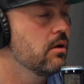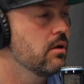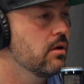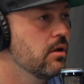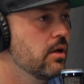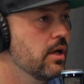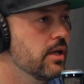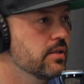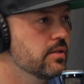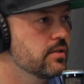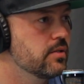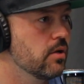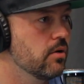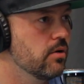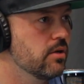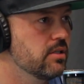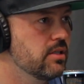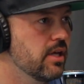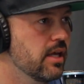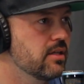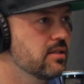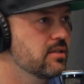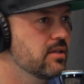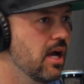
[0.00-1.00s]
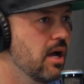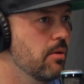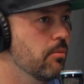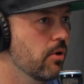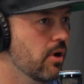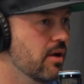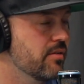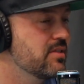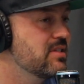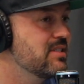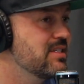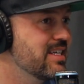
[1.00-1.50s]
And so it takes time. We're gonna
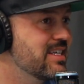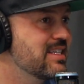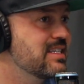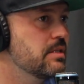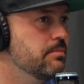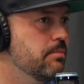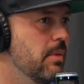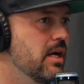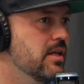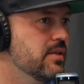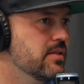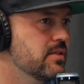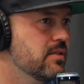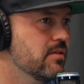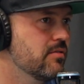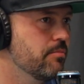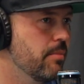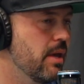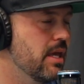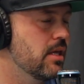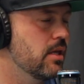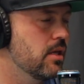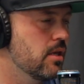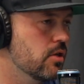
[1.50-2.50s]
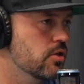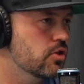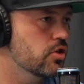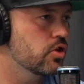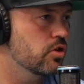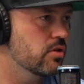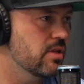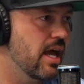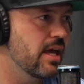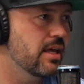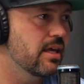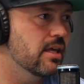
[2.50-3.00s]
have 6 months of making sure
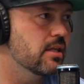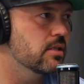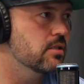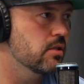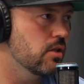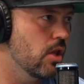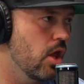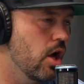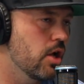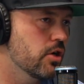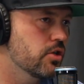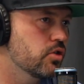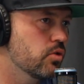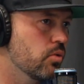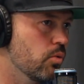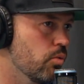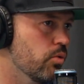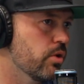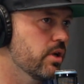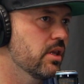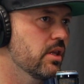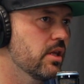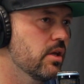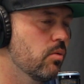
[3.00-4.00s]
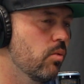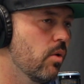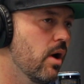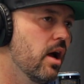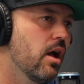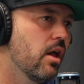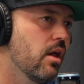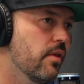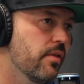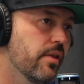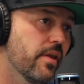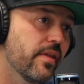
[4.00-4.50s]
that gets launched really
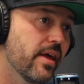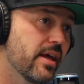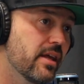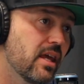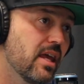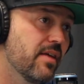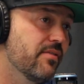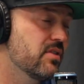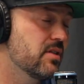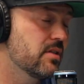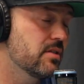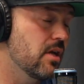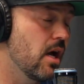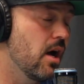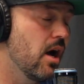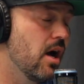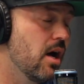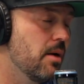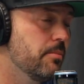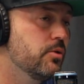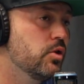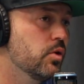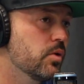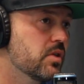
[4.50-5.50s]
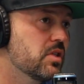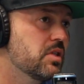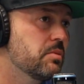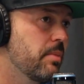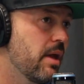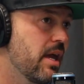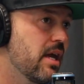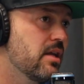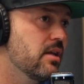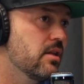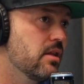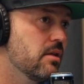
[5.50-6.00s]
well. And then that gives us a hub to
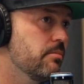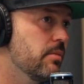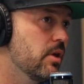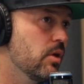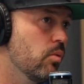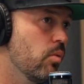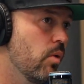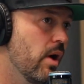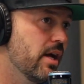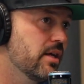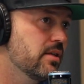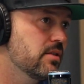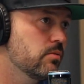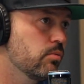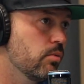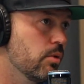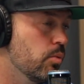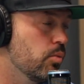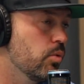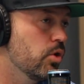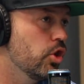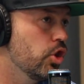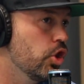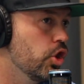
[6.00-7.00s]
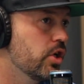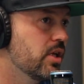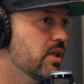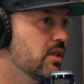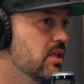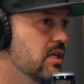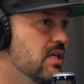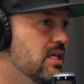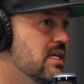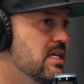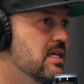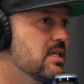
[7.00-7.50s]
expand in the Midwest. We will look at
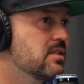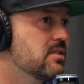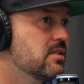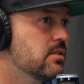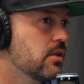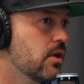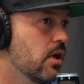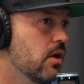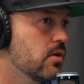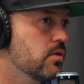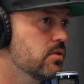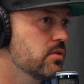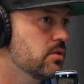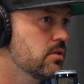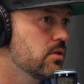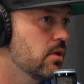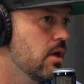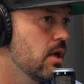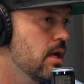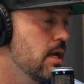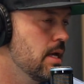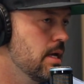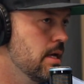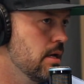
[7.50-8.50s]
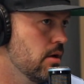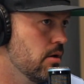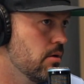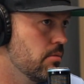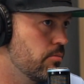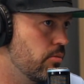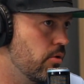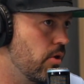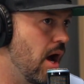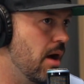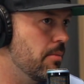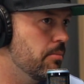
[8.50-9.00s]
the East Coast
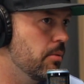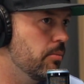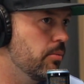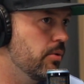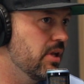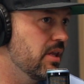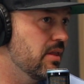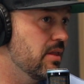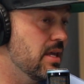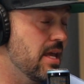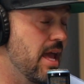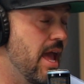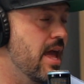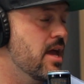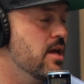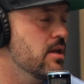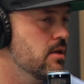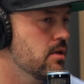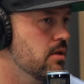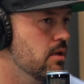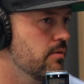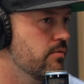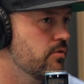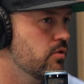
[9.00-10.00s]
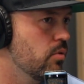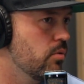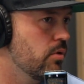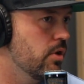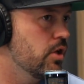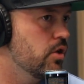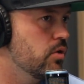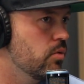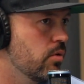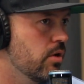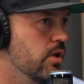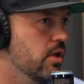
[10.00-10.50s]
probably at the end of
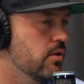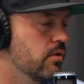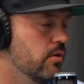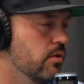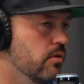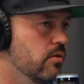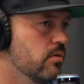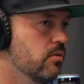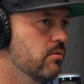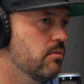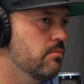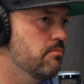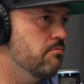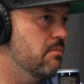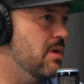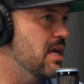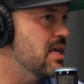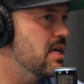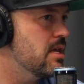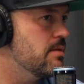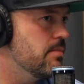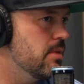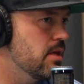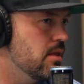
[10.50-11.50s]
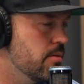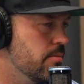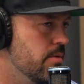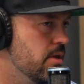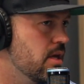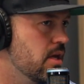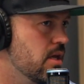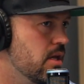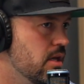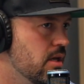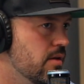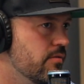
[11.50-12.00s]
2022, maybe the
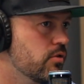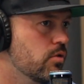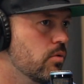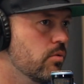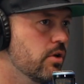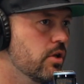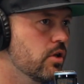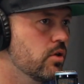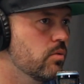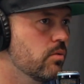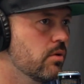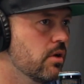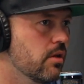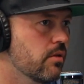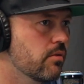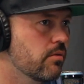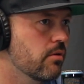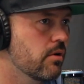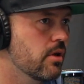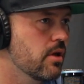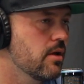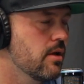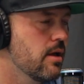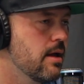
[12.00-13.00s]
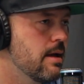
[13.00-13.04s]
beginning of 2023.